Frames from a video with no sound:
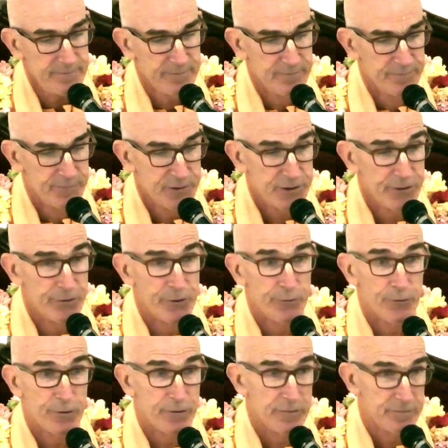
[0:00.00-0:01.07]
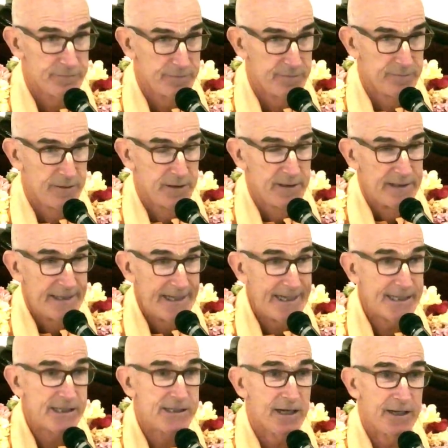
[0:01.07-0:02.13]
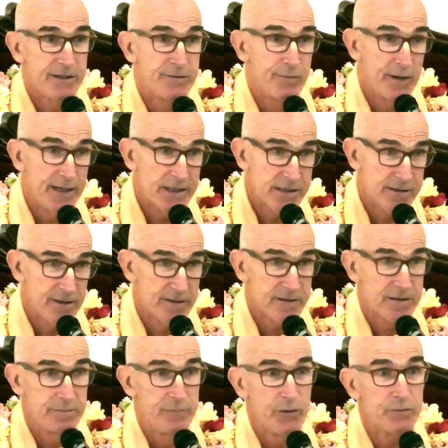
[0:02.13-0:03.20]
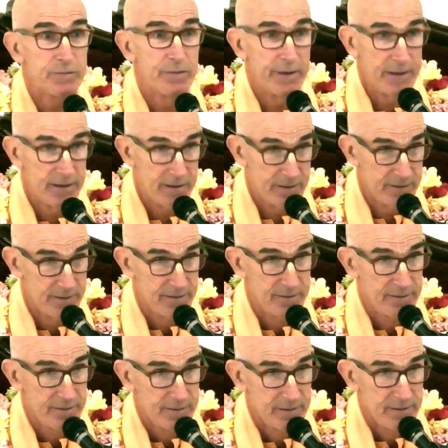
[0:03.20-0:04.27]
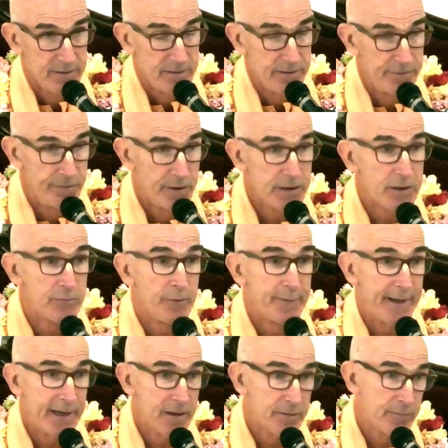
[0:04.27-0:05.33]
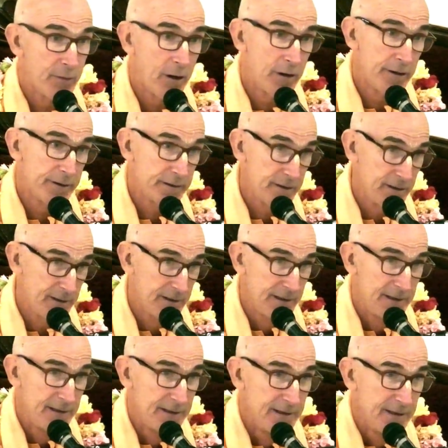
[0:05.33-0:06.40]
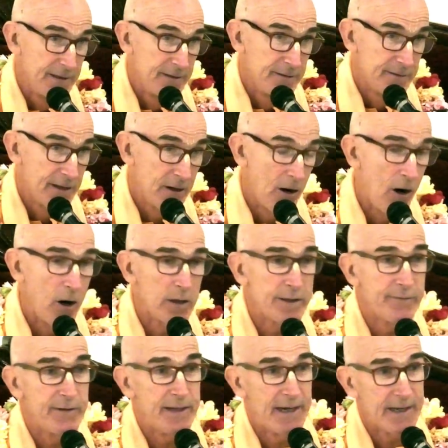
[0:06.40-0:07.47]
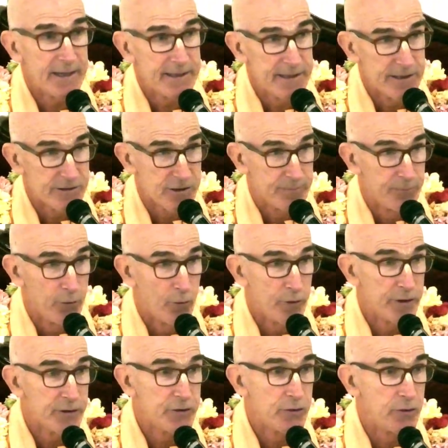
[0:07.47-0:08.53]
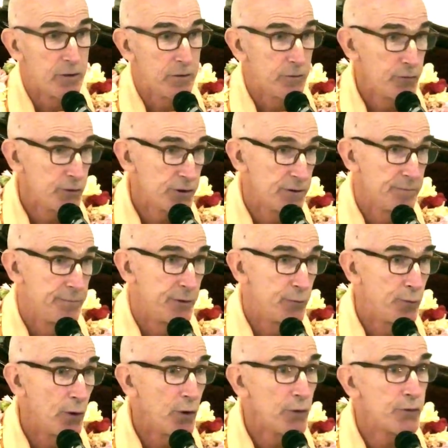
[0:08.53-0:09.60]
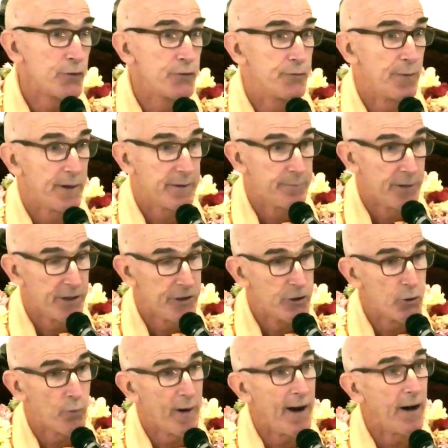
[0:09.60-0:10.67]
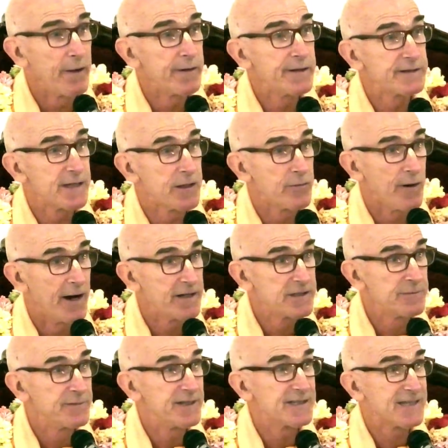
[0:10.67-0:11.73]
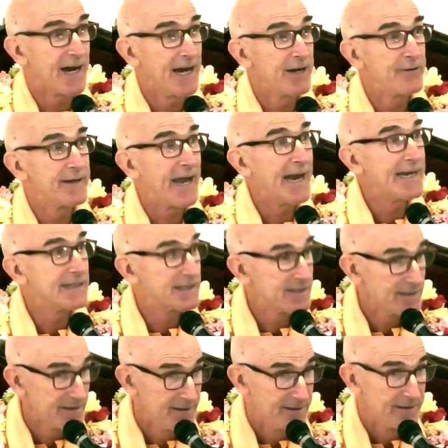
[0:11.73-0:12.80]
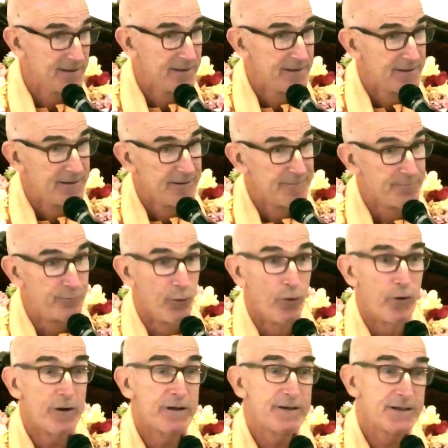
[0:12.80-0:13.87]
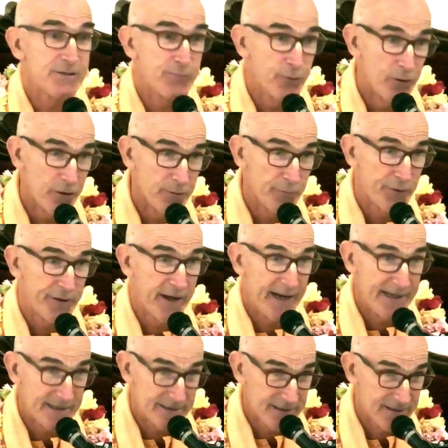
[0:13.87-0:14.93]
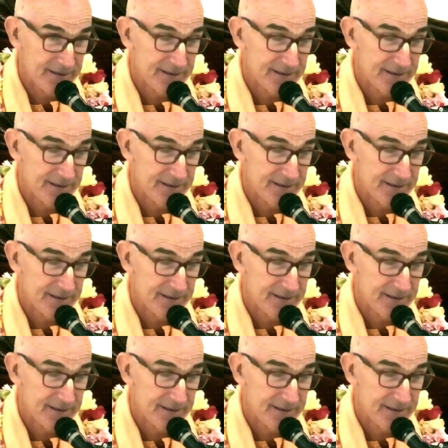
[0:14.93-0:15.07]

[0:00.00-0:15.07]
Material world. Icha dvesa samudhina dvandamamena bharata. That all living entities are born into delusion, bewildered by the dualities that arise from desire and hate. Born in this world with hate.